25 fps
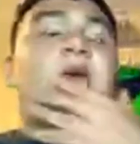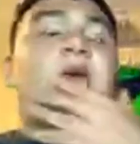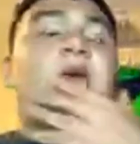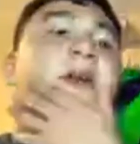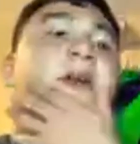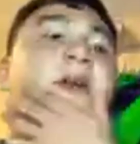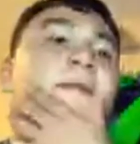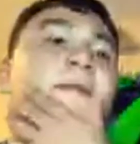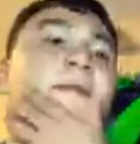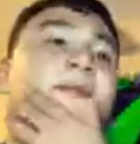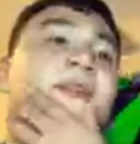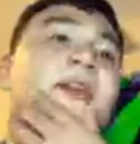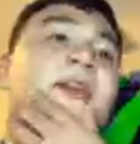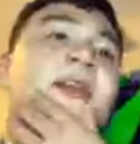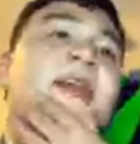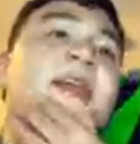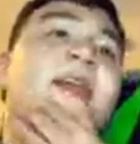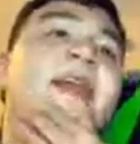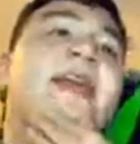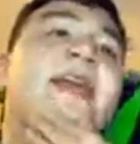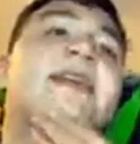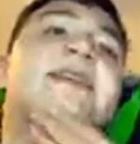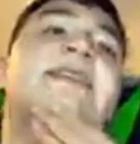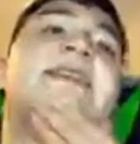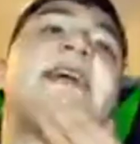I'm
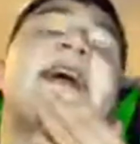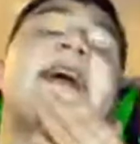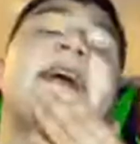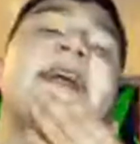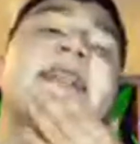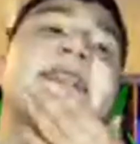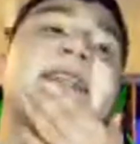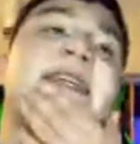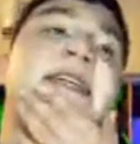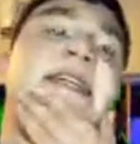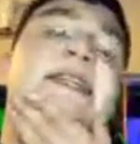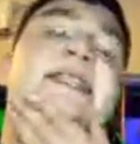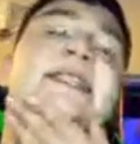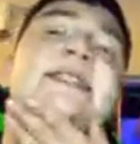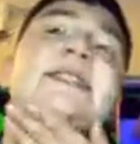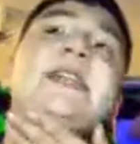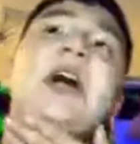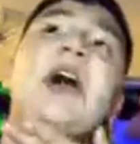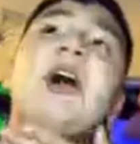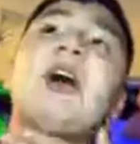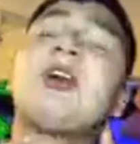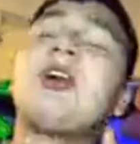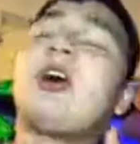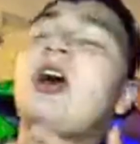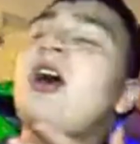thinking is, yeah, it's gonna
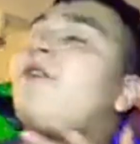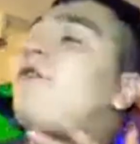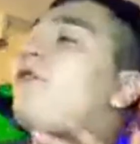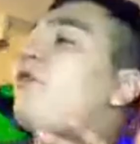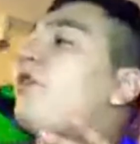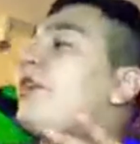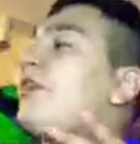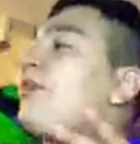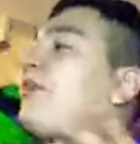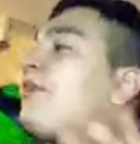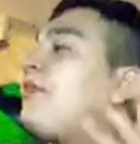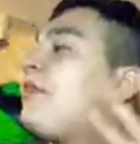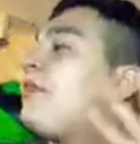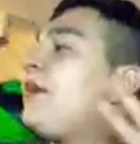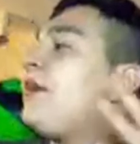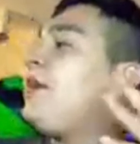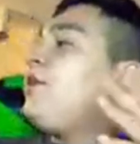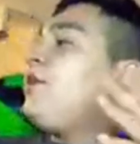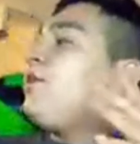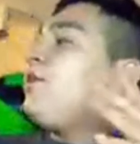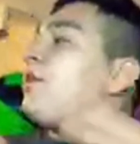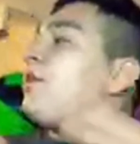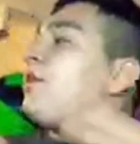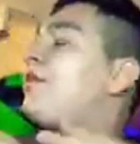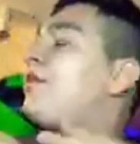start off
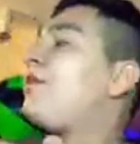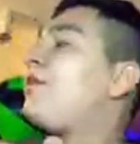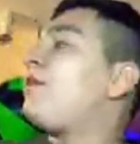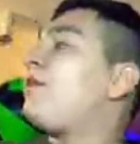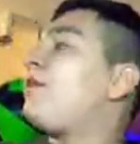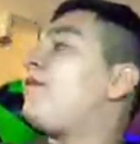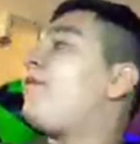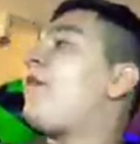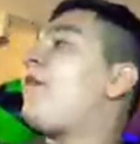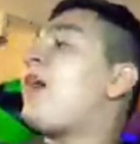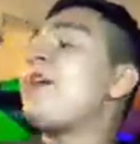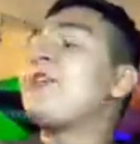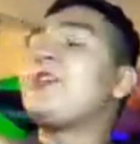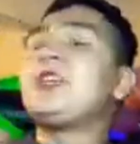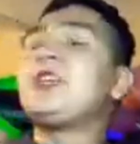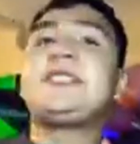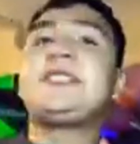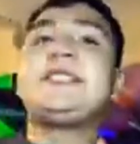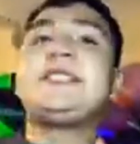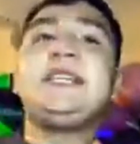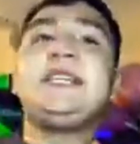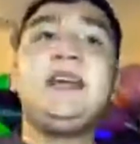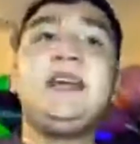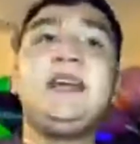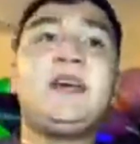with
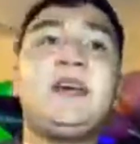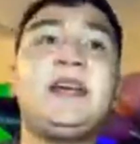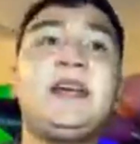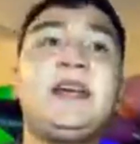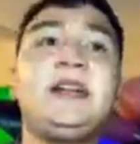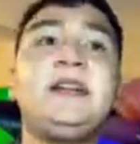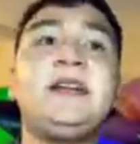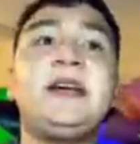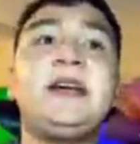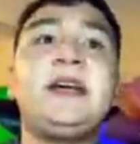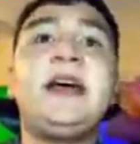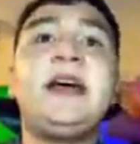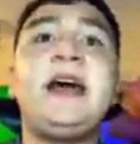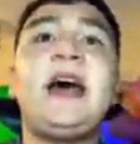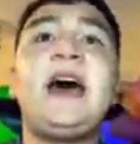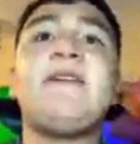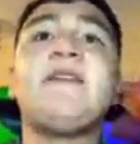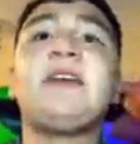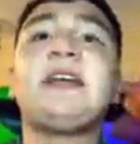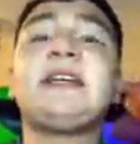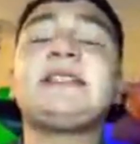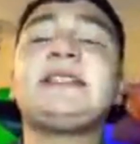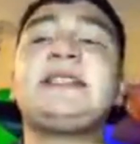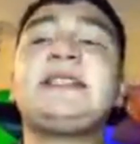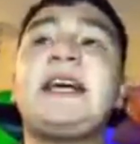Father Stephen
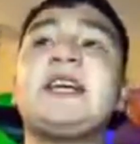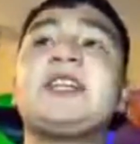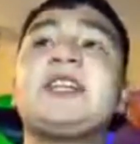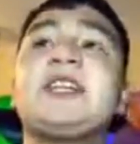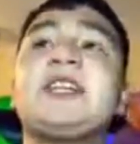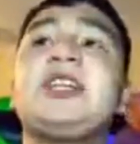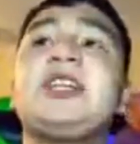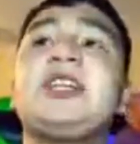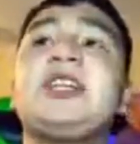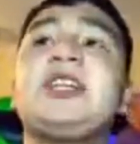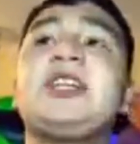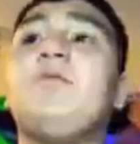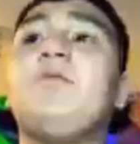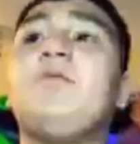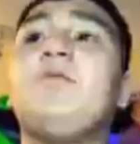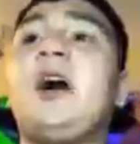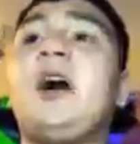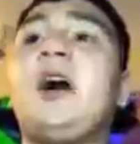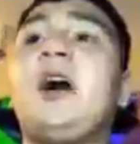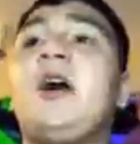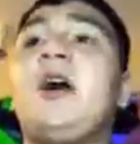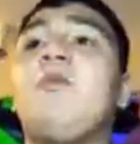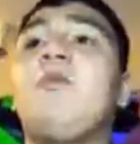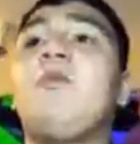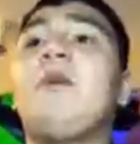having a
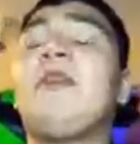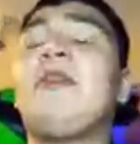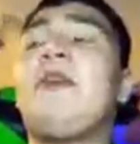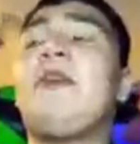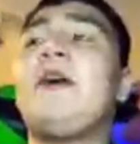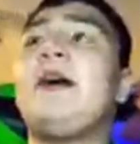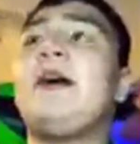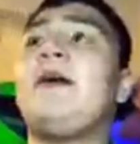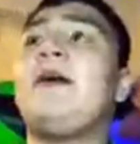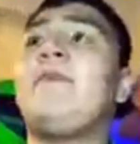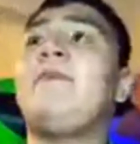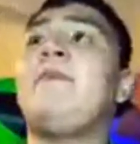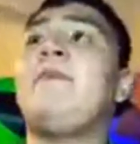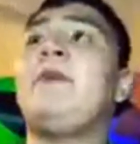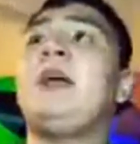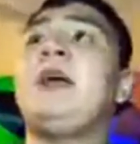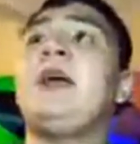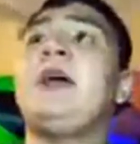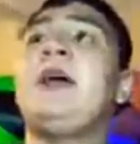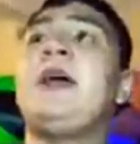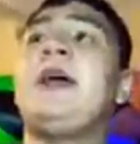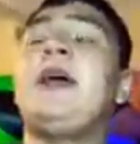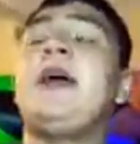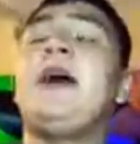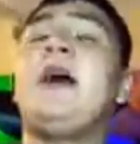session with him,
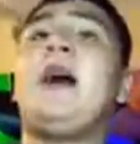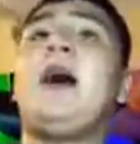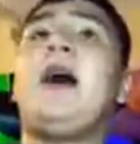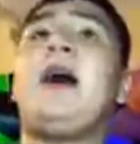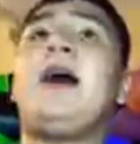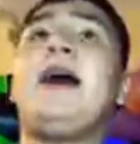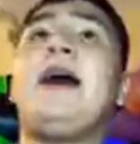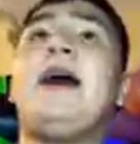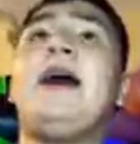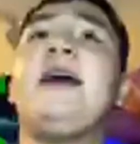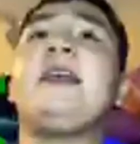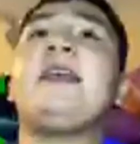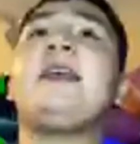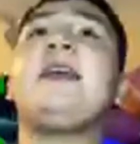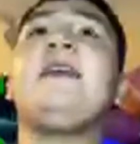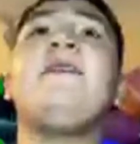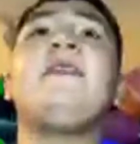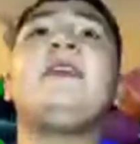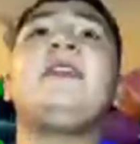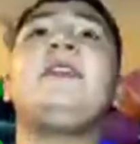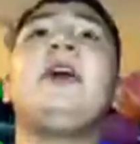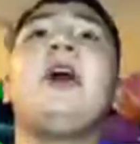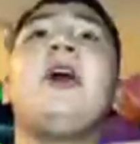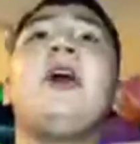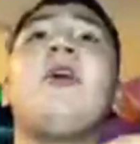
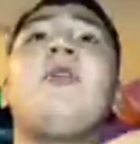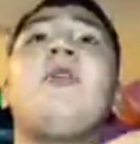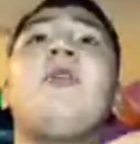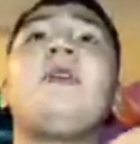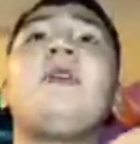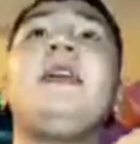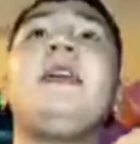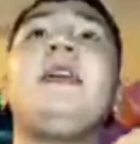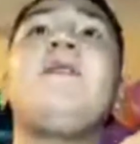even though